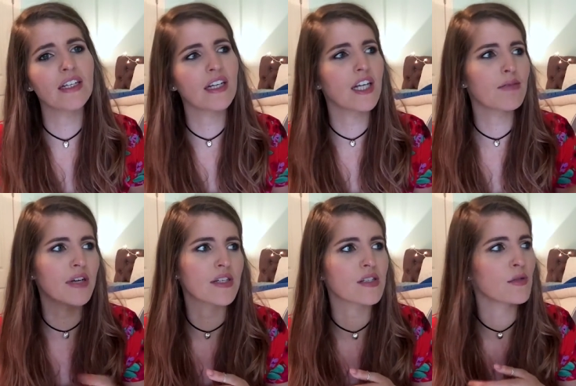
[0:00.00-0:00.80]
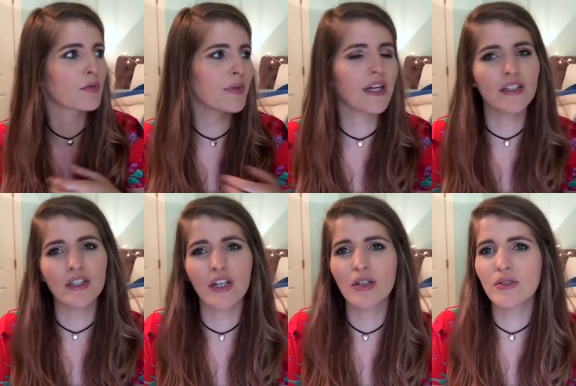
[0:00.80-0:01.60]
any, but I still prepared a
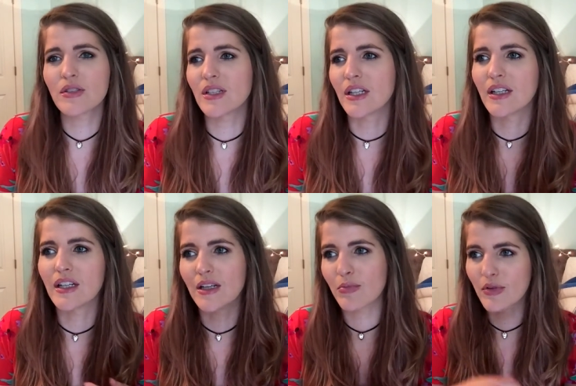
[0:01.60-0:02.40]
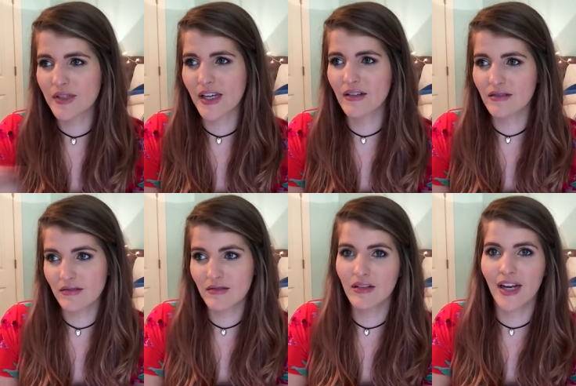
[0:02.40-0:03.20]
toast. And then he pulls out
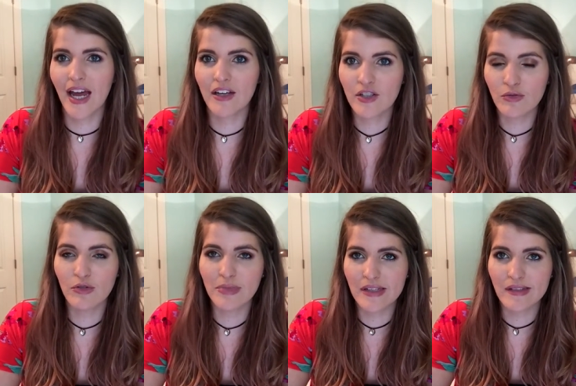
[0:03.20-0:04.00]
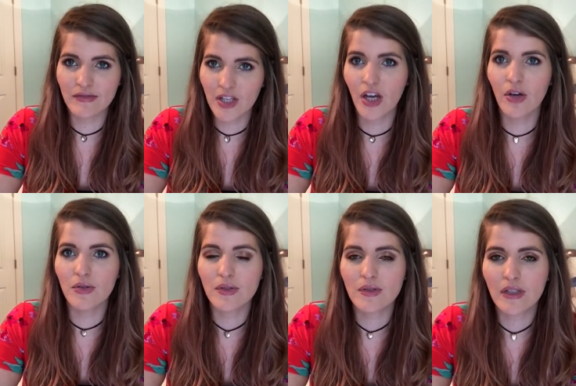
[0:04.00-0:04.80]
an actual piece of
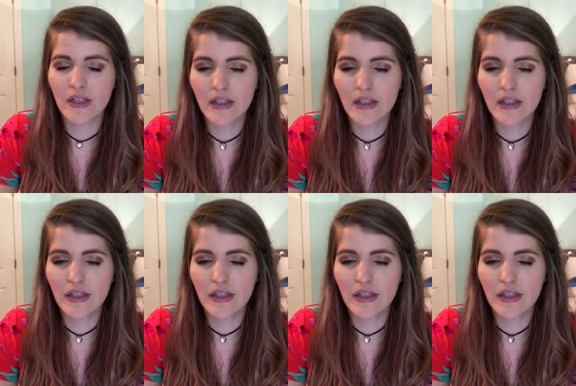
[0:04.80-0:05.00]
toast.